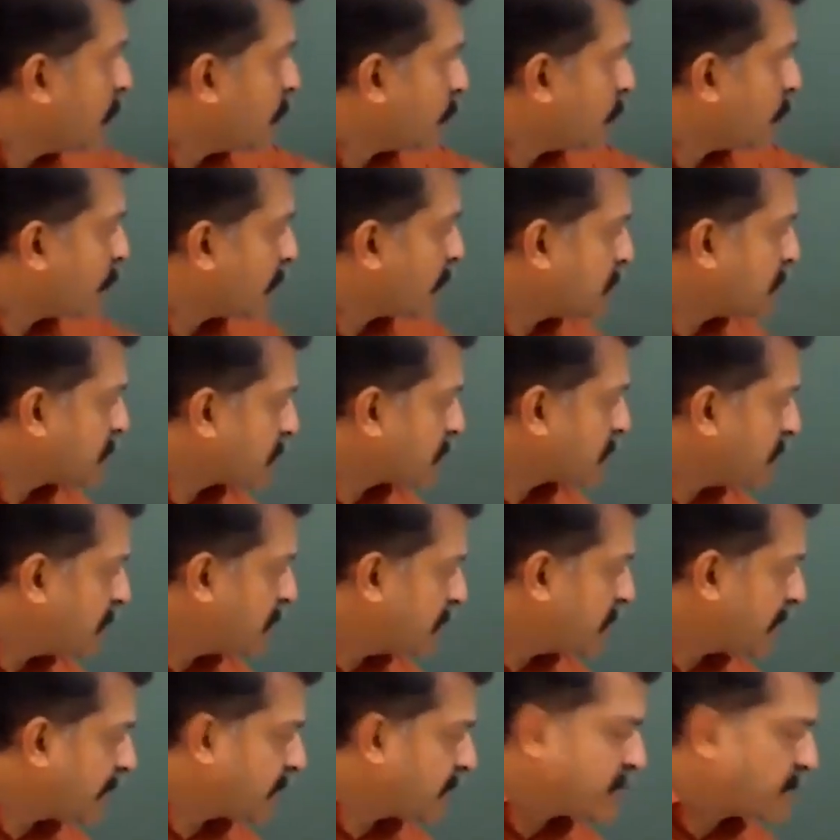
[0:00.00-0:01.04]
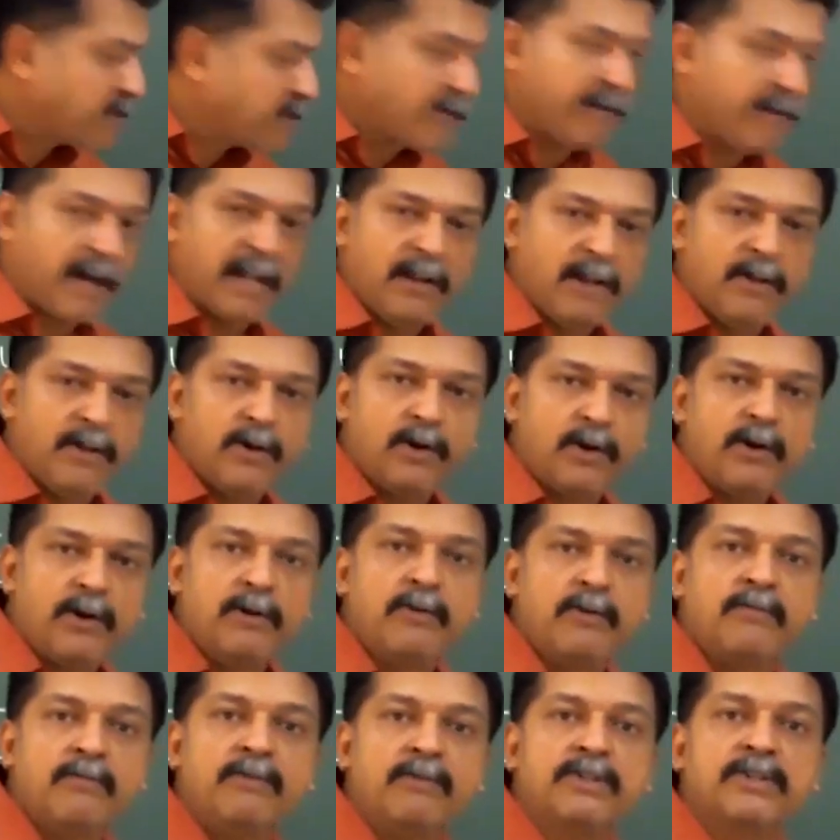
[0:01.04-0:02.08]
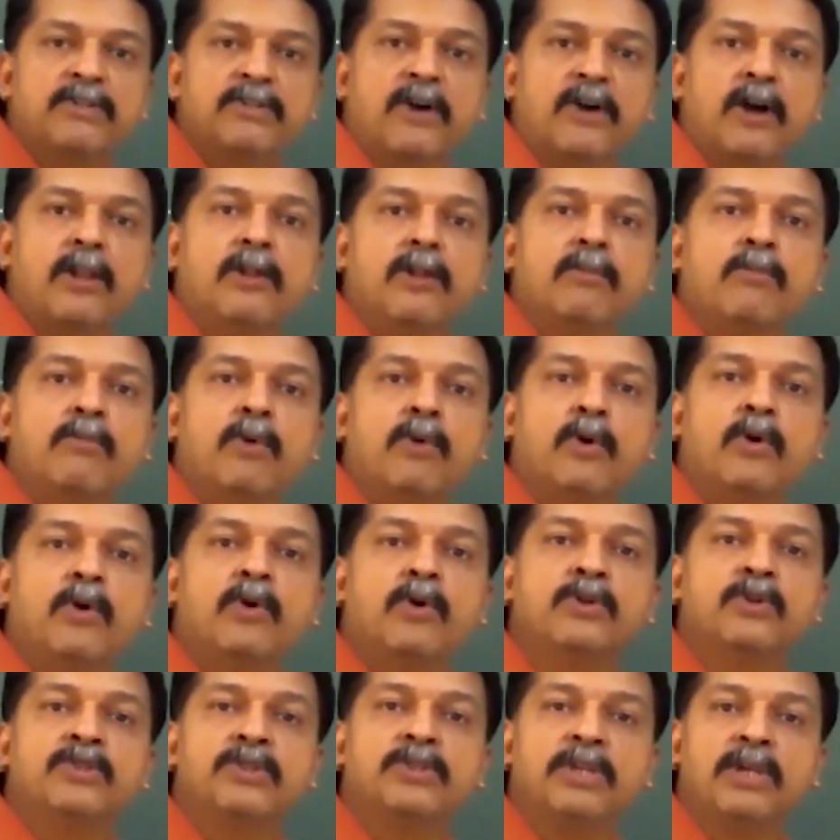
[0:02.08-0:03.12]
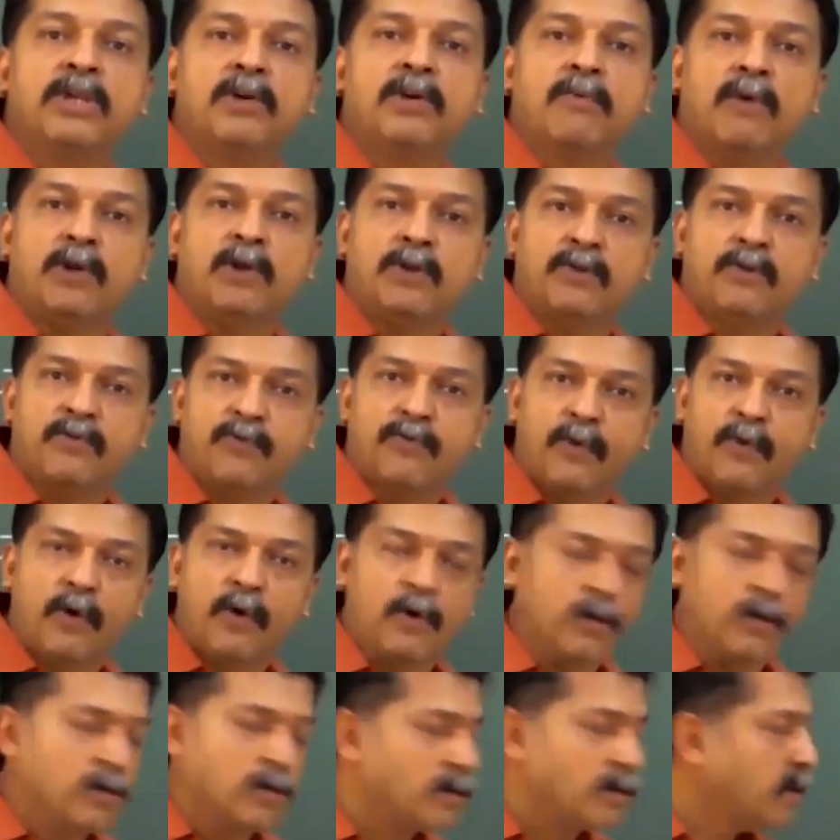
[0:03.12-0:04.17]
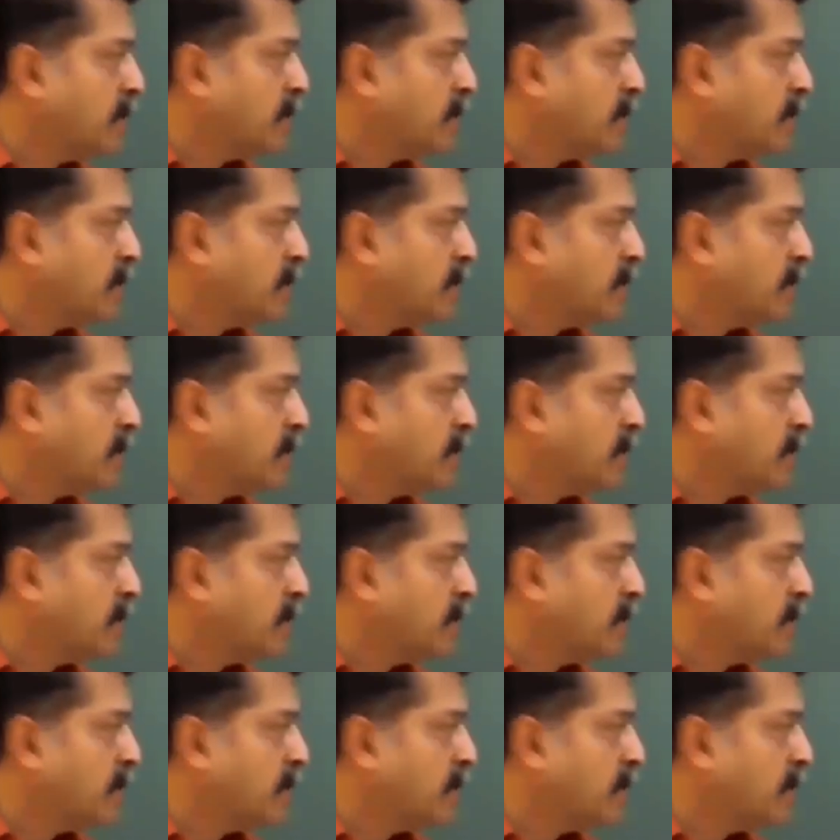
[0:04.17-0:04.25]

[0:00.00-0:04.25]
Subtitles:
Function takes the value which is almost equal to 4.